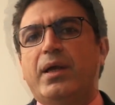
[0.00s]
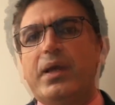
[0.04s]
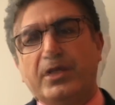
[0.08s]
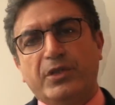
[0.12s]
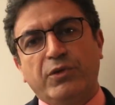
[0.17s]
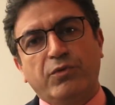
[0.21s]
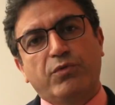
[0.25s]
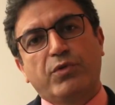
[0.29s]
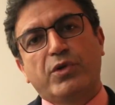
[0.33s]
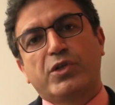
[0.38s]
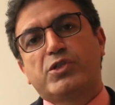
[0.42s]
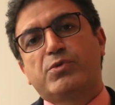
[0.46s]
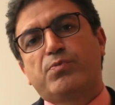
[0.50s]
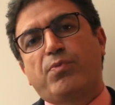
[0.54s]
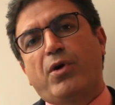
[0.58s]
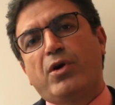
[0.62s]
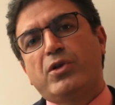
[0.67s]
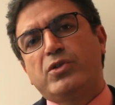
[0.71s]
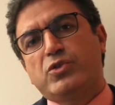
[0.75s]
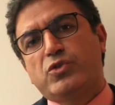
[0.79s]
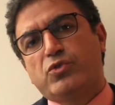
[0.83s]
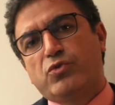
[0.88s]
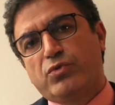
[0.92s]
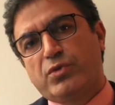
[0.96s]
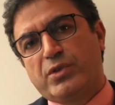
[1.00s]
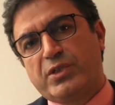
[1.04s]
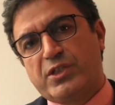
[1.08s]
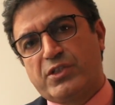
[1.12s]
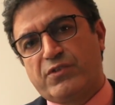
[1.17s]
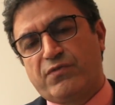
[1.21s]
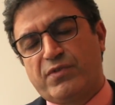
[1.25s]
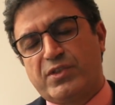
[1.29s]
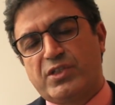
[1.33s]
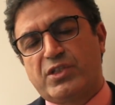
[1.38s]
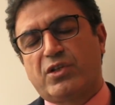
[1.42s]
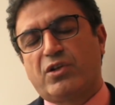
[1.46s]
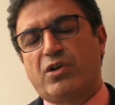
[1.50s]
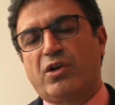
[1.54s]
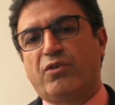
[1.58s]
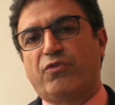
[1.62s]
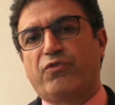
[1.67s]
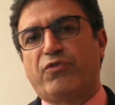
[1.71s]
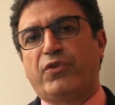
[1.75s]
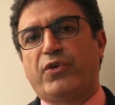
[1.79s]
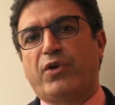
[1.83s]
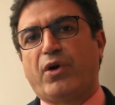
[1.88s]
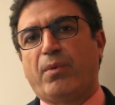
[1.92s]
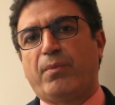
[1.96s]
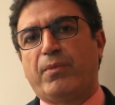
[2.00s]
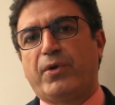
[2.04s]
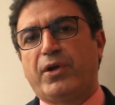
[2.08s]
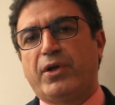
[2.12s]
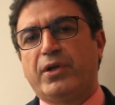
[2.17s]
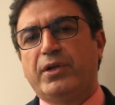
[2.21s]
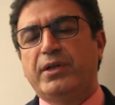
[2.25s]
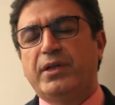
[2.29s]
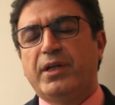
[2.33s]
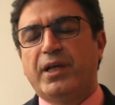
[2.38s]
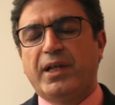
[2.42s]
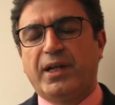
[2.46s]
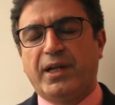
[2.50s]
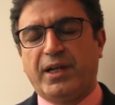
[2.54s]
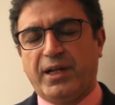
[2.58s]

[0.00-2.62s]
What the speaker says: In response to this physical phenomenon,